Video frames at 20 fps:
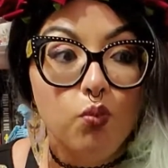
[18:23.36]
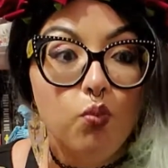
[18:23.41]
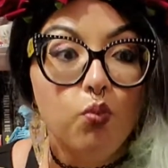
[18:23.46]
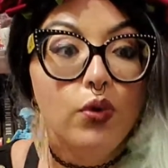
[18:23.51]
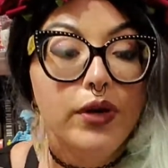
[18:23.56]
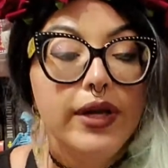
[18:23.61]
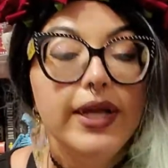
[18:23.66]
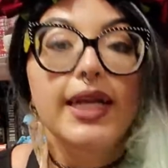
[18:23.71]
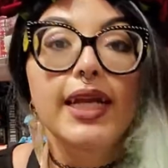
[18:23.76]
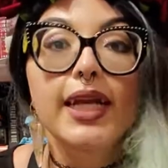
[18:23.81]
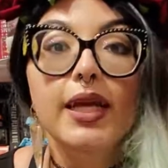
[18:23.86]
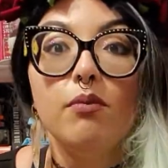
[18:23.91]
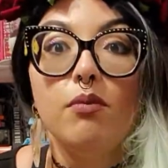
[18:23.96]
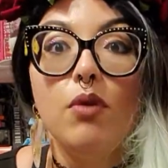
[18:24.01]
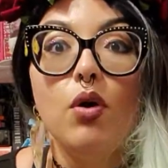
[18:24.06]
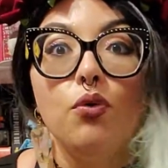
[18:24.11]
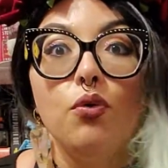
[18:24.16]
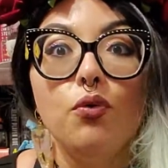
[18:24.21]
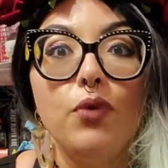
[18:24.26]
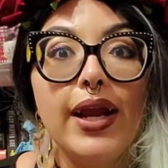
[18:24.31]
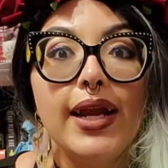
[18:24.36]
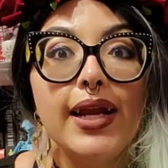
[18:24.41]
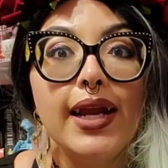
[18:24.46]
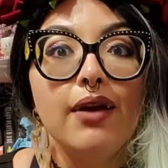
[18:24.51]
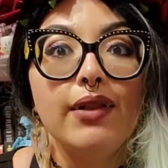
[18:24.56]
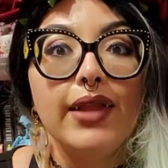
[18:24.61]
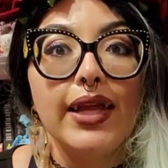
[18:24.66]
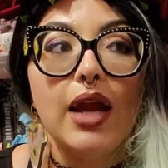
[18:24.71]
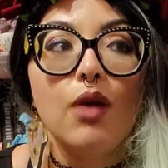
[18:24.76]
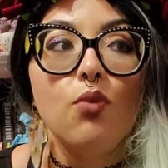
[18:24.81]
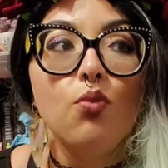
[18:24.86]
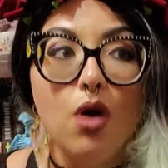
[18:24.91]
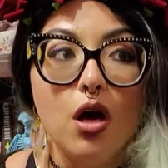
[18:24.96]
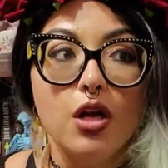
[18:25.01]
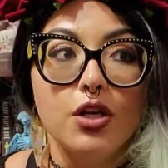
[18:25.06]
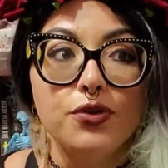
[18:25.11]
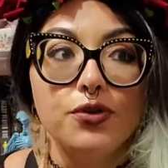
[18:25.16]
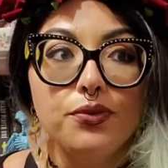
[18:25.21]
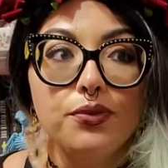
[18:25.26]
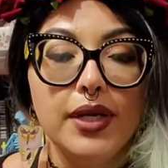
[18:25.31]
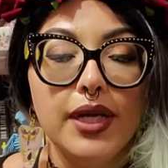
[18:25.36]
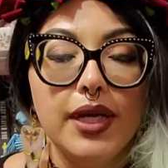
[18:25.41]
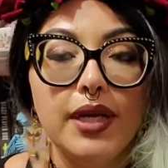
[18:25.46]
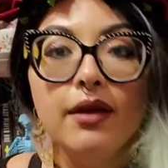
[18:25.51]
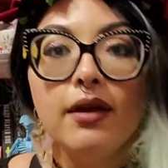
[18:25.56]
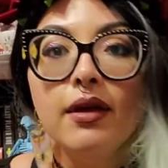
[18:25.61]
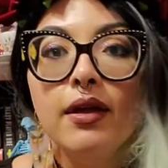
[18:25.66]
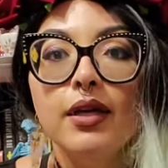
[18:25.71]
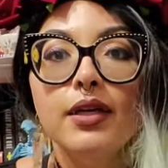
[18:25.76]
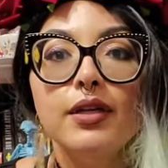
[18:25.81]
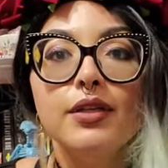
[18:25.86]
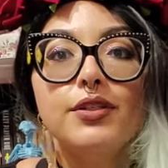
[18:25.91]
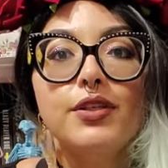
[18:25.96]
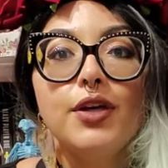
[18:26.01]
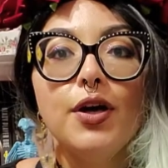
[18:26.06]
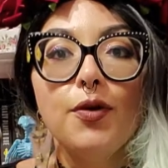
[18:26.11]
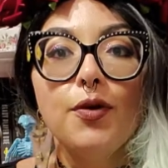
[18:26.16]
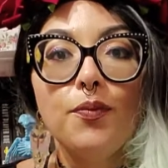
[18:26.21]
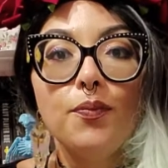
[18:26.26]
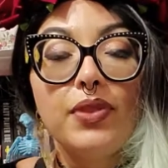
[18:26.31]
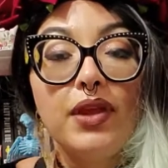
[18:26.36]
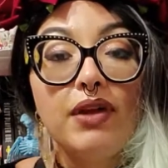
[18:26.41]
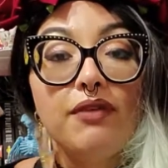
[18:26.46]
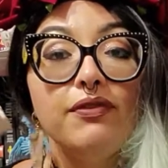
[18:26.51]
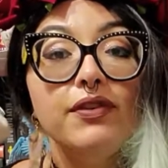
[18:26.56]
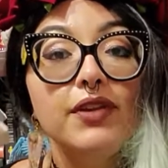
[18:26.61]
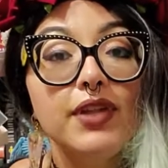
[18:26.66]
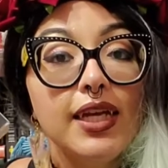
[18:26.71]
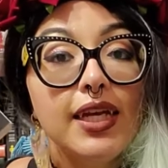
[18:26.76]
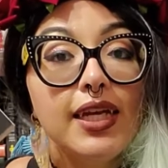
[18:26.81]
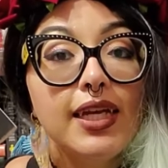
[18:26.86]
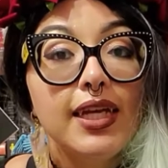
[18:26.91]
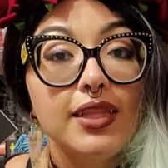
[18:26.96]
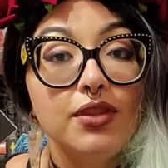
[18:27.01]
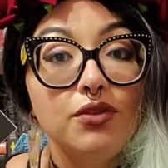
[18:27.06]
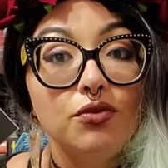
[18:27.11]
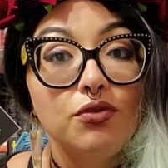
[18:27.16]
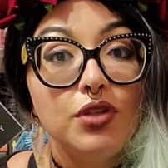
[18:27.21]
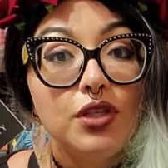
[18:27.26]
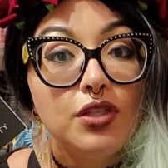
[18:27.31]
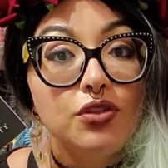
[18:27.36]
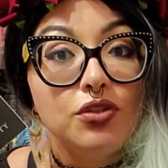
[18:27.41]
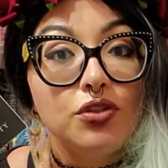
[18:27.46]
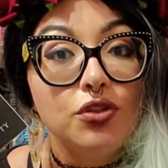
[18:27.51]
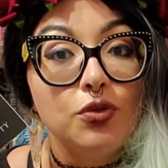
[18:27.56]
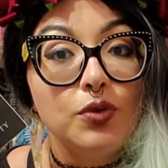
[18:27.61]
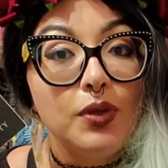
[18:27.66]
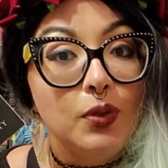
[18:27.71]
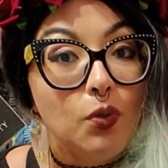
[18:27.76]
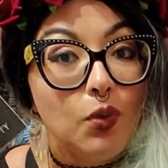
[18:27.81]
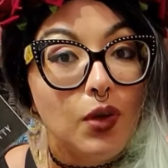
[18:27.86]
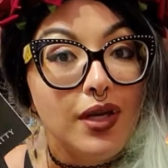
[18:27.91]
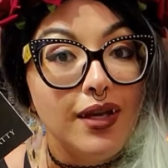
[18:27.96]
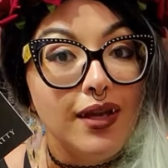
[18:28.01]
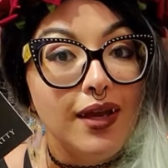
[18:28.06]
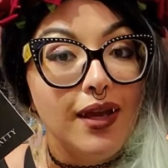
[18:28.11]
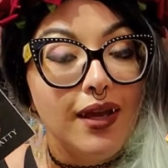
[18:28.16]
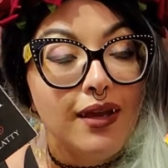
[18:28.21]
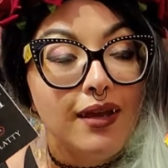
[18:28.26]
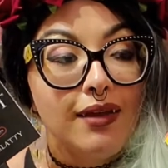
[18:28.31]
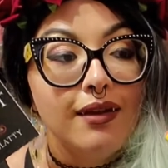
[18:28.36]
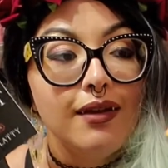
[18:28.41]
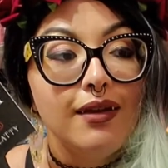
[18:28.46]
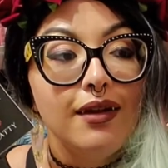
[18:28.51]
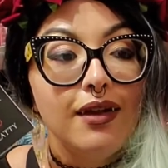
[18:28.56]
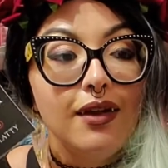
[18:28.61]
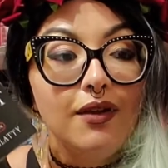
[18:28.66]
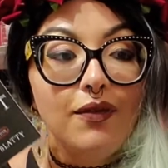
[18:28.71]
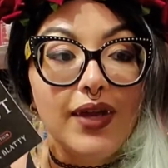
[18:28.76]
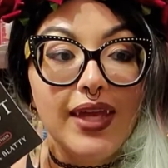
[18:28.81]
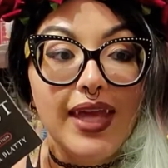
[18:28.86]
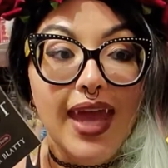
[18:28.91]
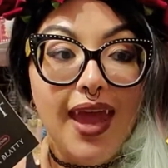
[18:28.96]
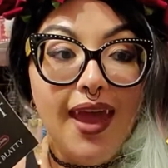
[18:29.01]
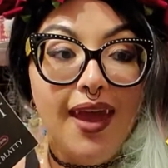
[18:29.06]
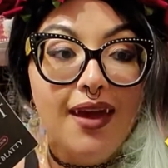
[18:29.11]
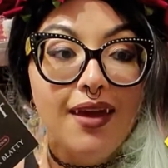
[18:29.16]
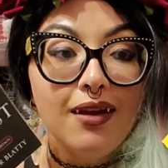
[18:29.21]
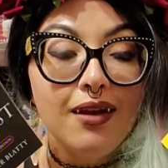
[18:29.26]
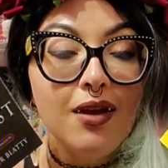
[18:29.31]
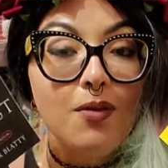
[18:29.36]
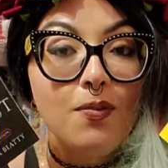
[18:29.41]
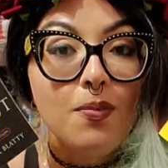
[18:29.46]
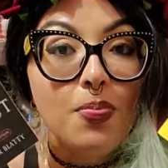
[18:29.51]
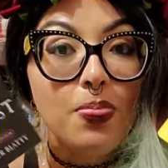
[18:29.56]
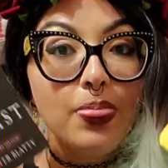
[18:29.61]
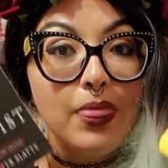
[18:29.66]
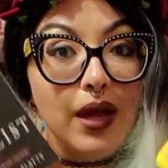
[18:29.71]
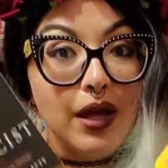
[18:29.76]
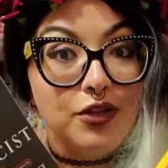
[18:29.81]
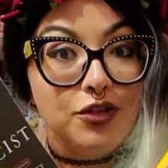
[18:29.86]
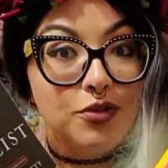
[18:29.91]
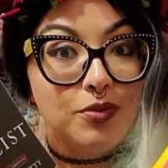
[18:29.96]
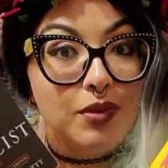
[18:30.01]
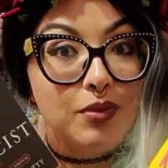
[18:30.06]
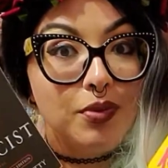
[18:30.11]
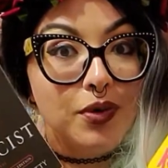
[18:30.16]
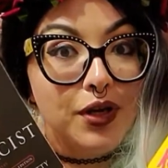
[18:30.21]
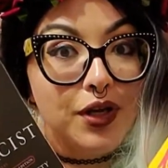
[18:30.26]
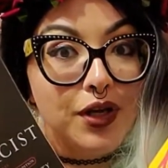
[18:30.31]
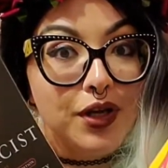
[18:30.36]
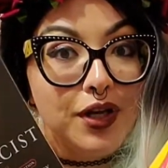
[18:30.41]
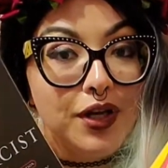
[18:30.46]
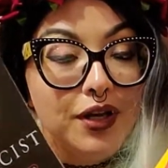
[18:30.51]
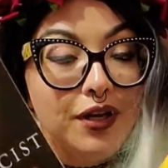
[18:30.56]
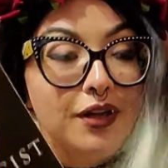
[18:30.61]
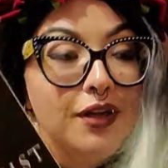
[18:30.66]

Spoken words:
reading mode right now, like I want to read. So I feel like I can get through these two in one day. If I can, I should be pretty good.